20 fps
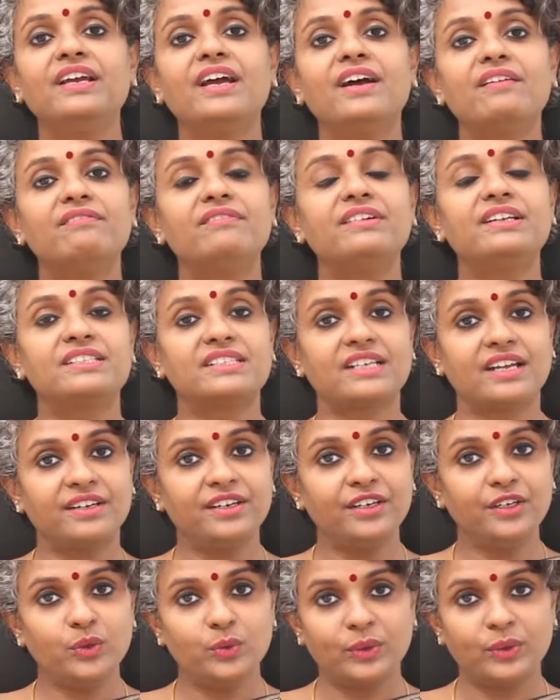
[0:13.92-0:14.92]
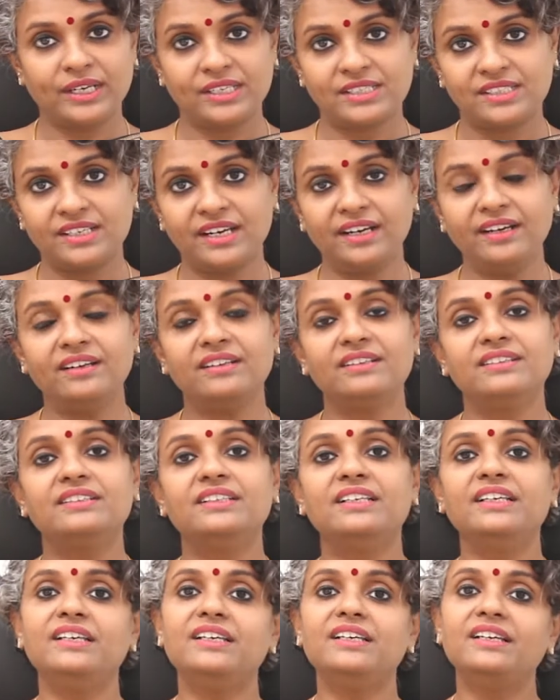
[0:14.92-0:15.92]
have decided to extend
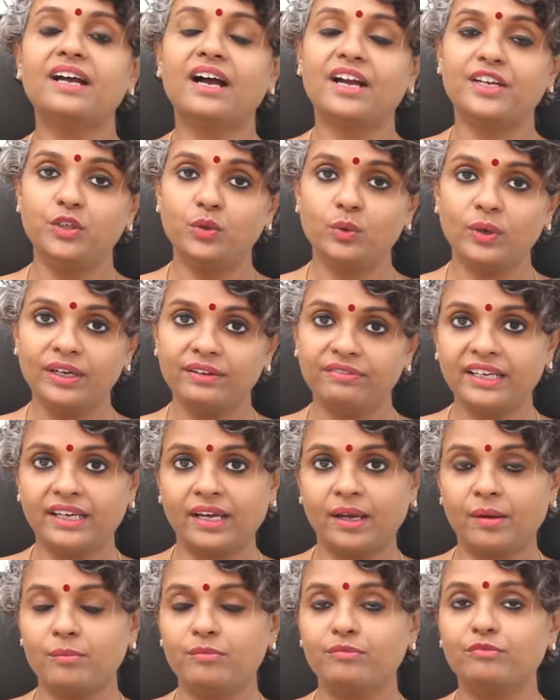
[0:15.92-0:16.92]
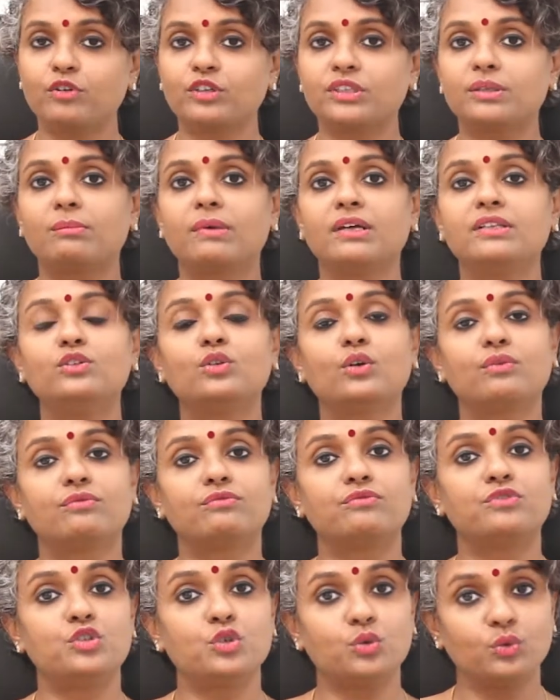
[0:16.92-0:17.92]
the IUI camp for the month of
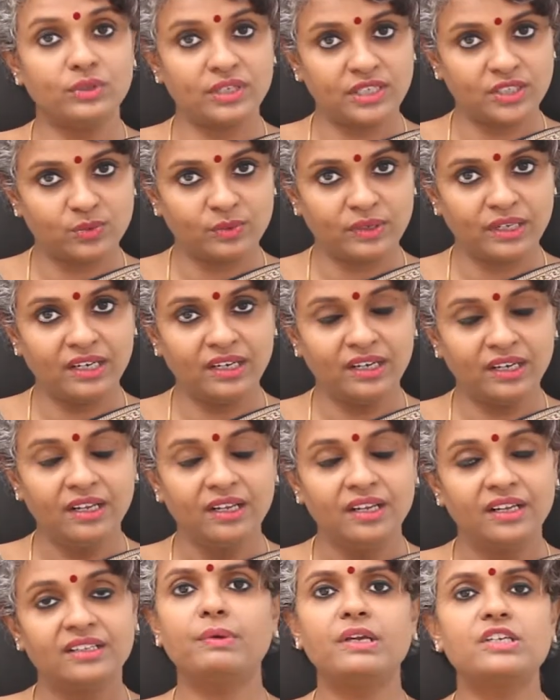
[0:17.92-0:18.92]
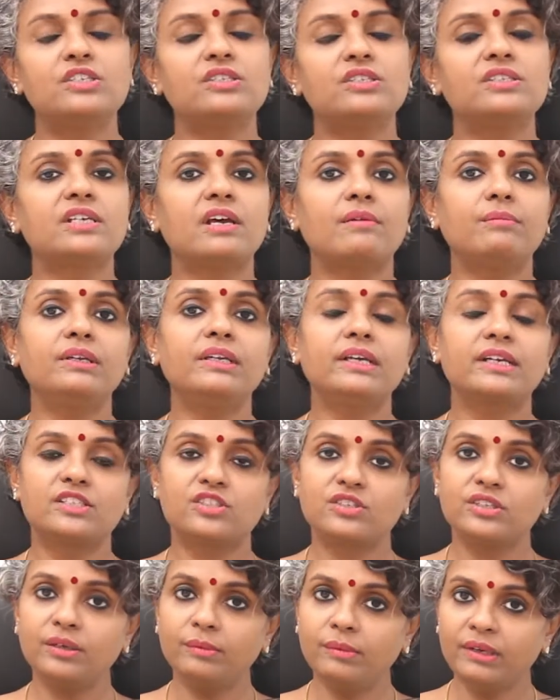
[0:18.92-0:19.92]
June as well. Patients have been
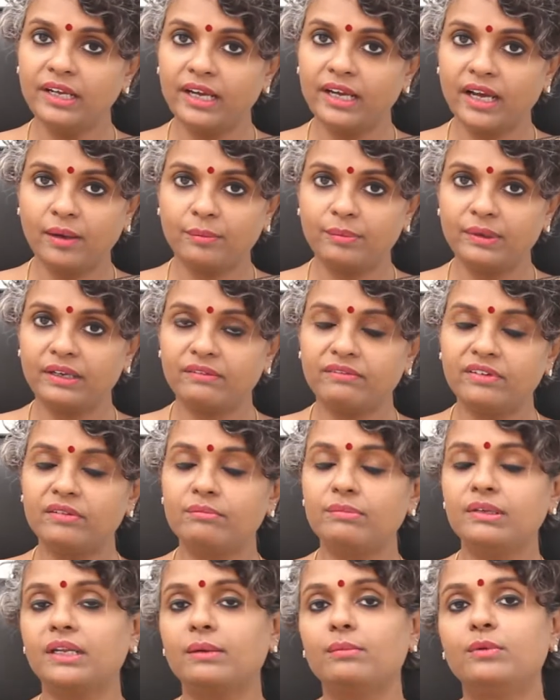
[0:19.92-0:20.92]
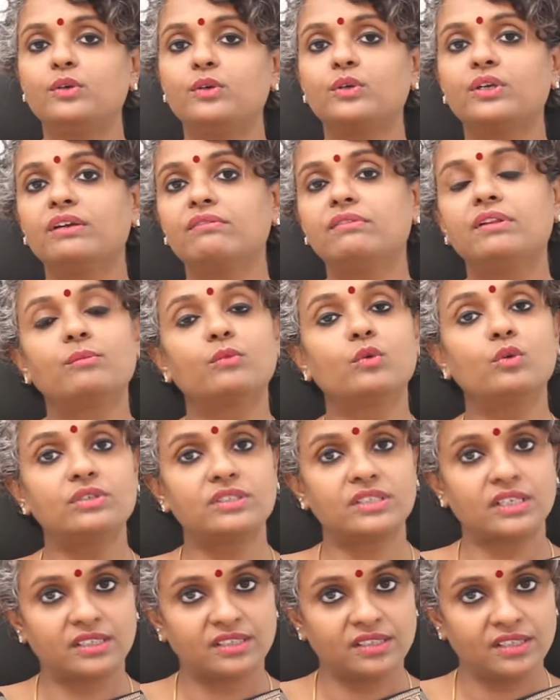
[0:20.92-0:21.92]
extremely happy and we have been able to give them good
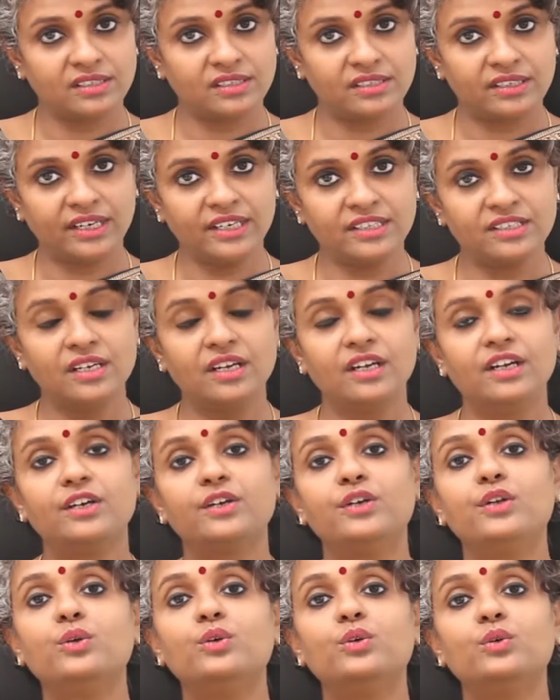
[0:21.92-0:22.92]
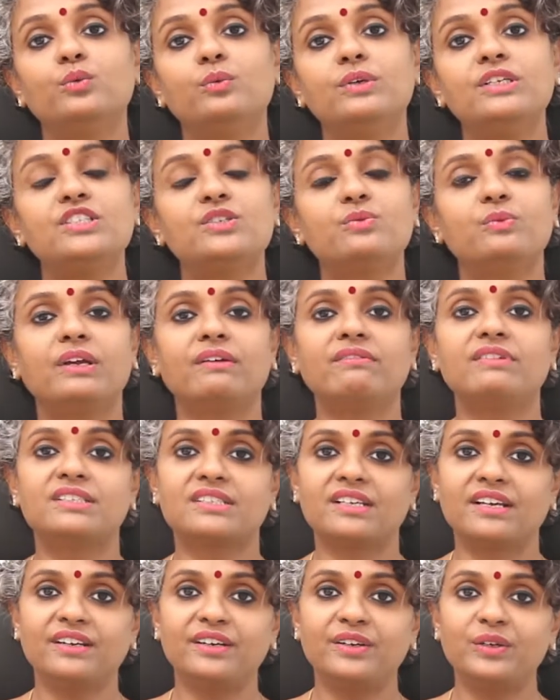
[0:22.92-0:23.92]
success rates, due to which we have
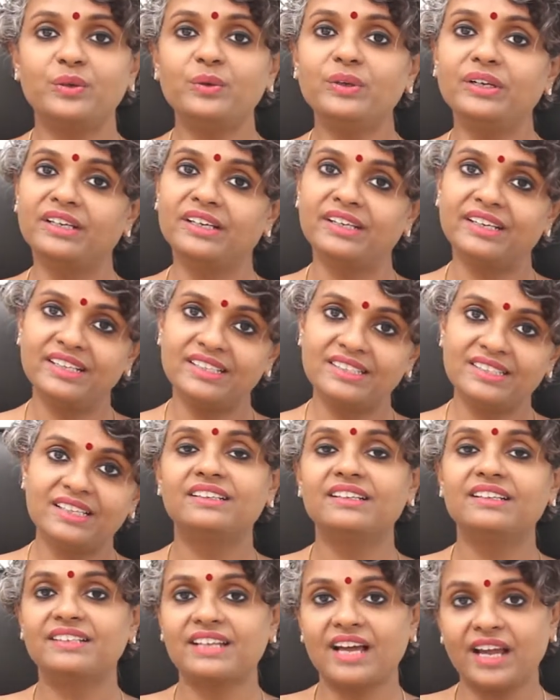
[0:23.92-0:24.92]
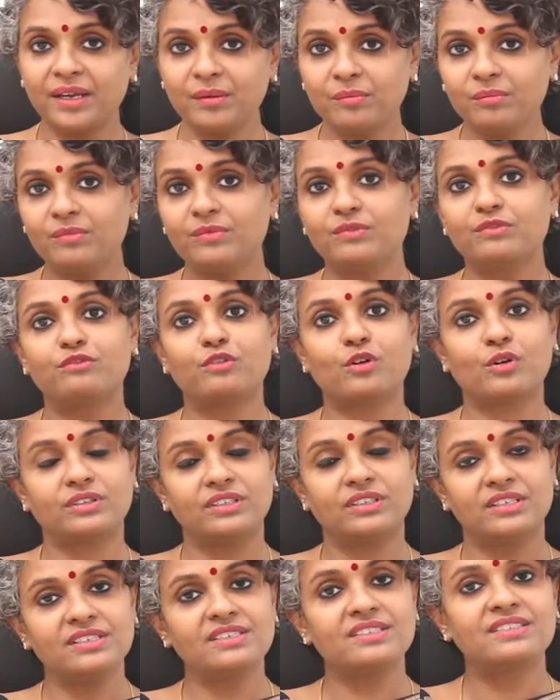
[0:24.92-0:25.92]
decided to increase the time for
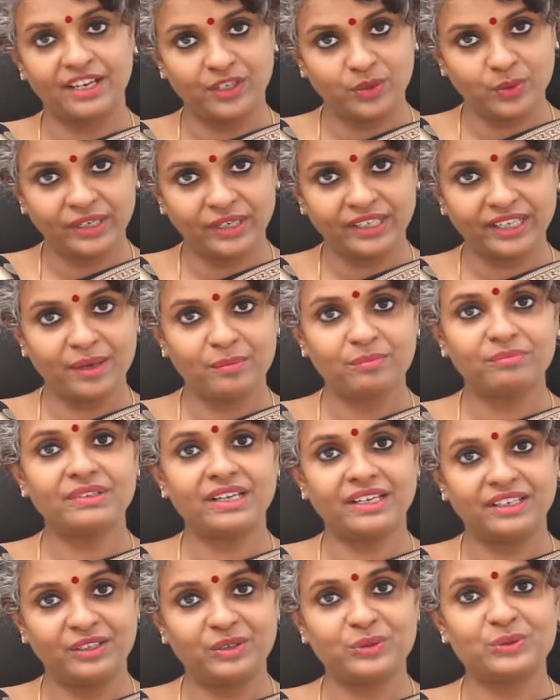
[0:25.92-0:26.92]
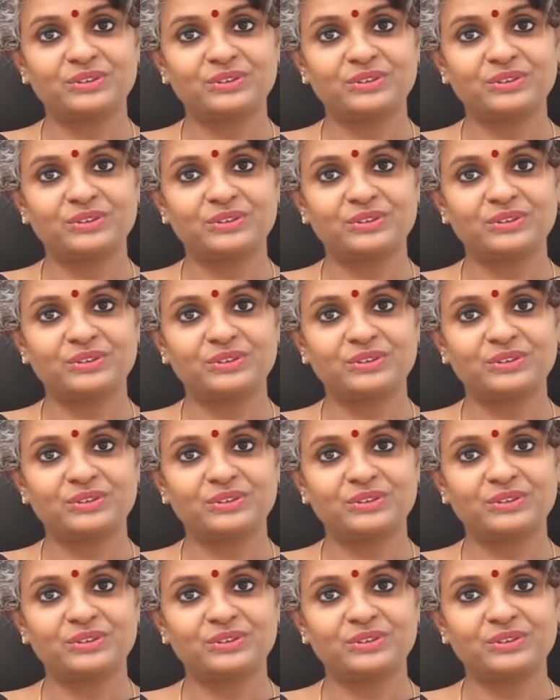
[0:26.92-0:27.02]
this IUI camp. Thank you.